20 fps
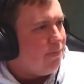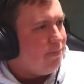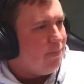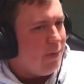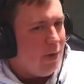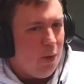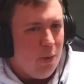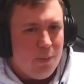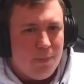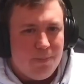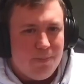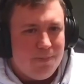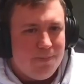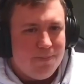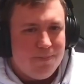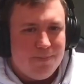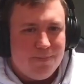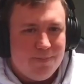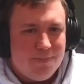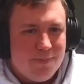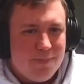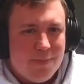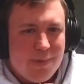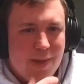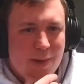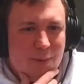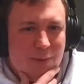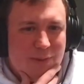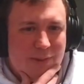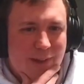Nope. That
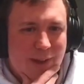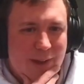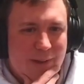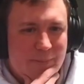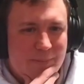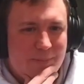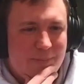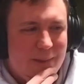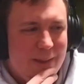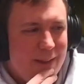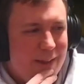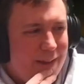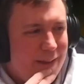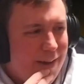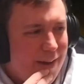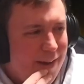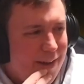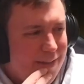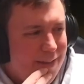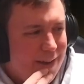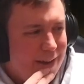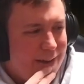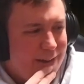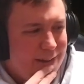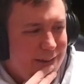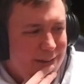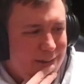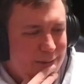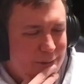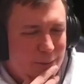was like, our deck
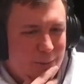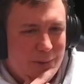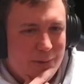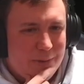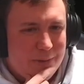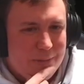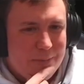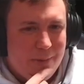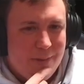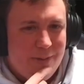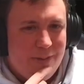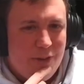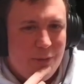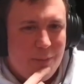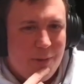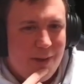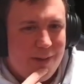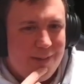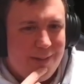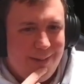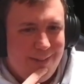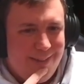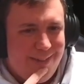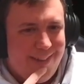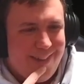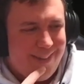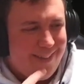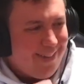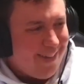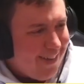didn't do what it was supposed to, but I don't
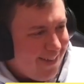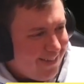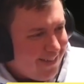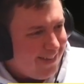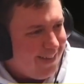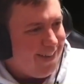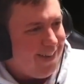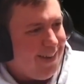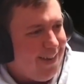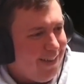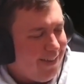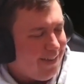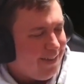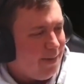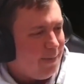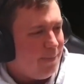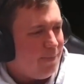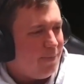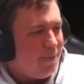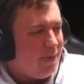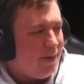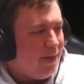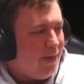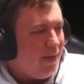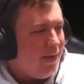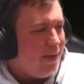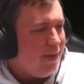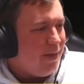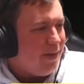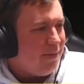think theirs did either.
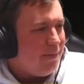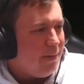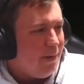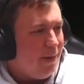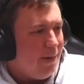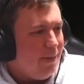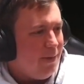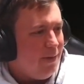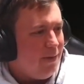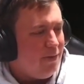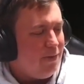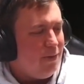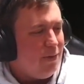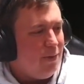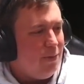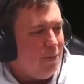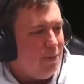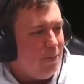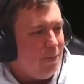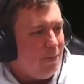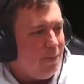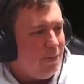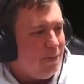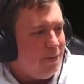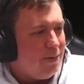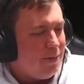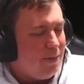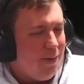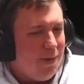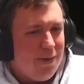Putting those 2
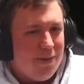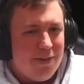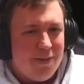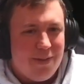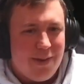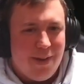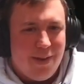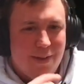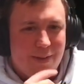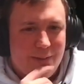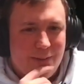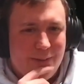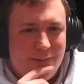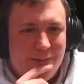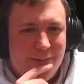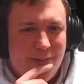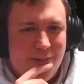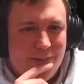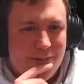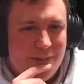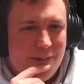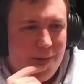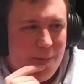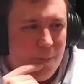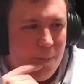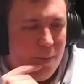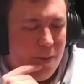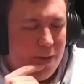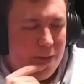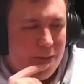creatures down on turn
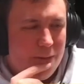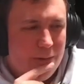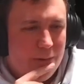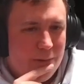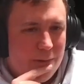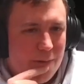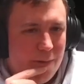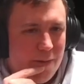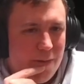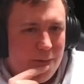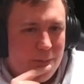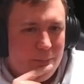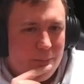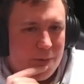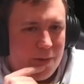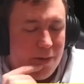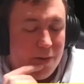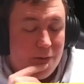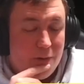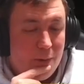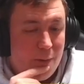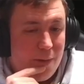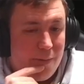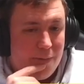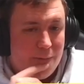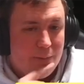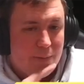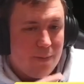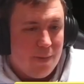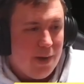1, turn 2 even,
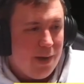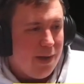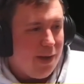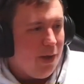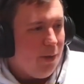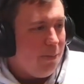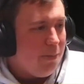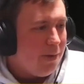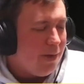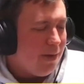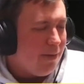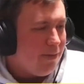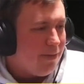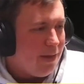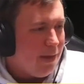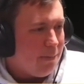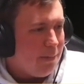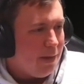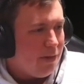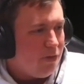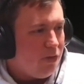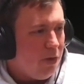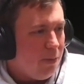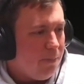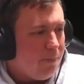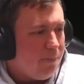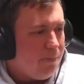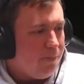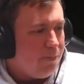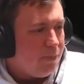really helped against that matchup.
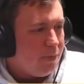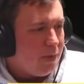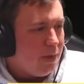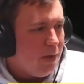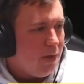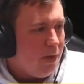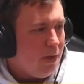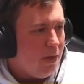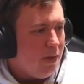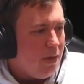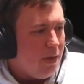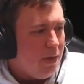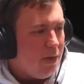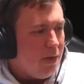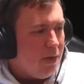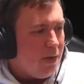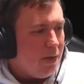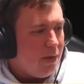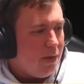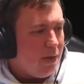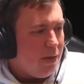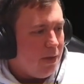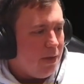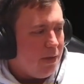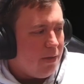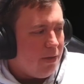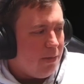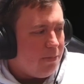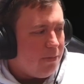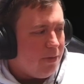And
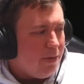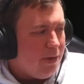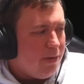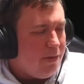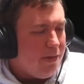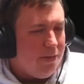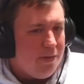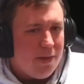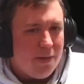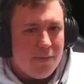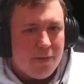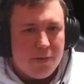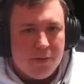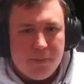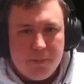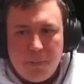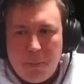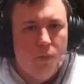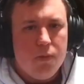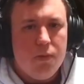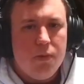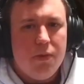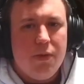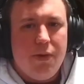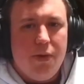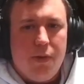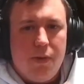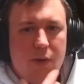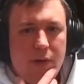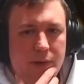up to 97.
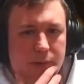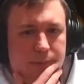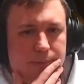Alright.